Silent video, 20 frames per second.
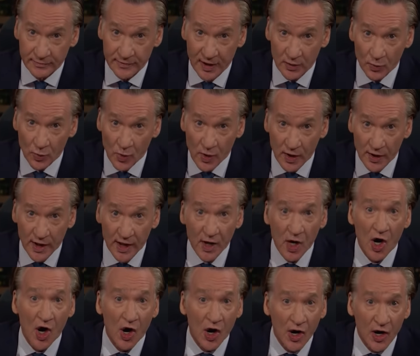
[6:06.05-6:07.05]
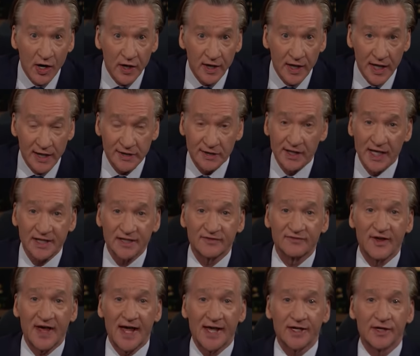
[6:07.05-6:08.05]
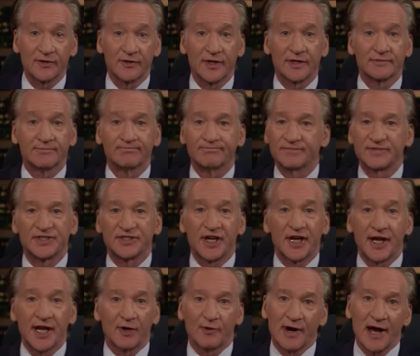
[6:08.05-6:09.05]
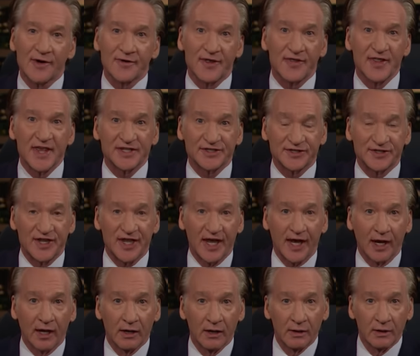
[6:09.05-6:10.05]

that working hard has less value than sitting around in this thing.